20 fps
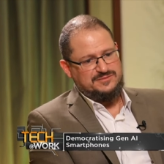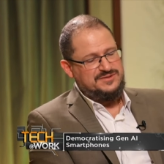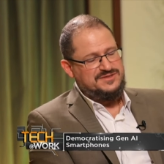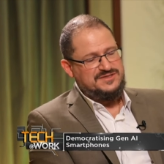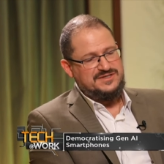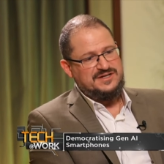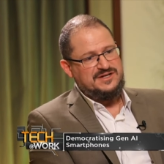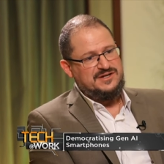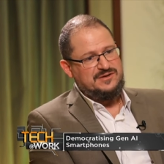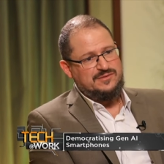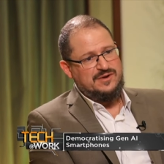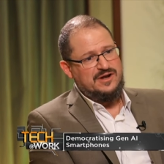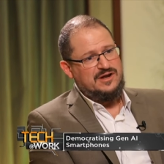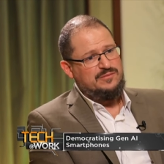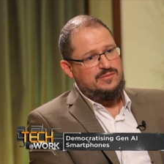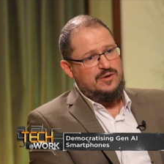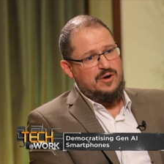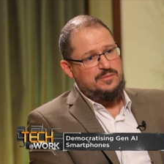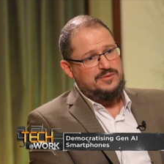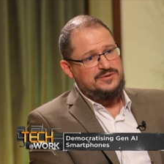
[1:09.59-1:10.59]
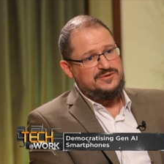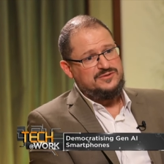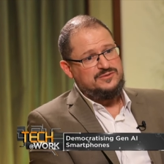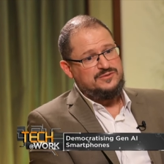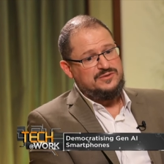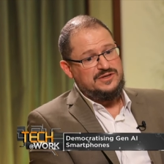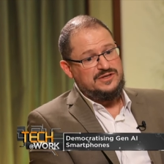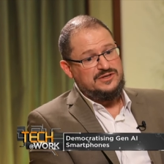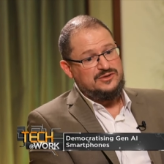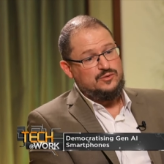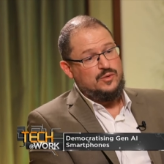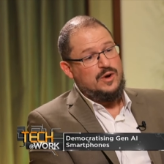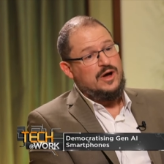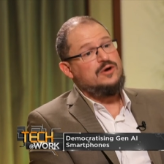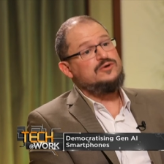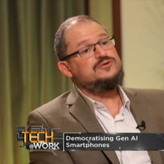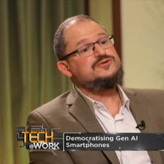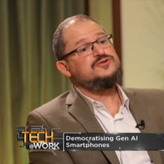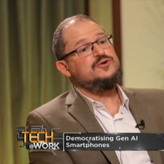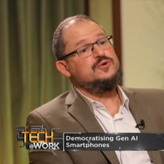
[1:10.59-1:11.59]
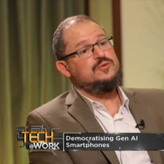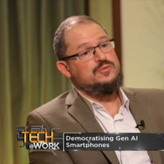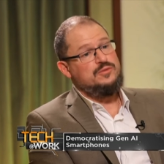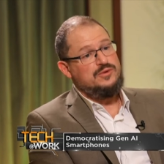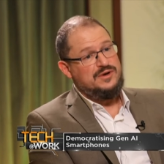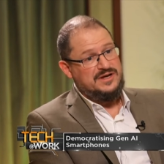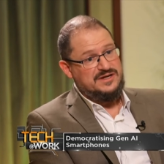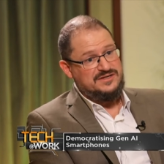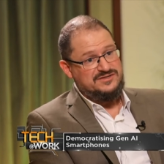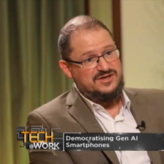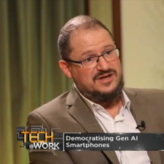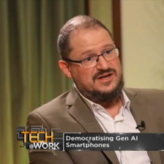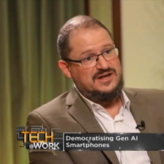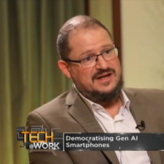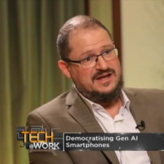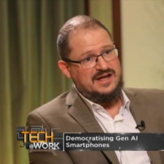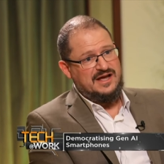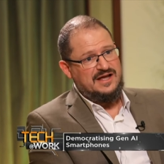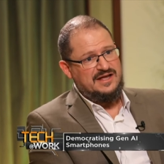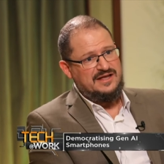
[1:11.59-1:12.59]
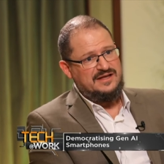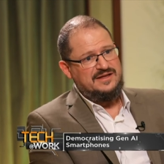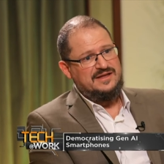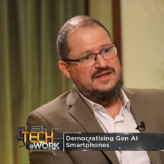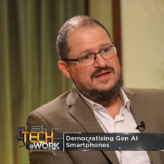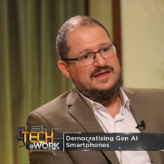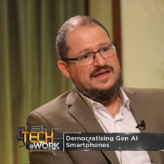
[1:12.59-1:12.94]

we see an incredible opportunity to also bring Gen A I.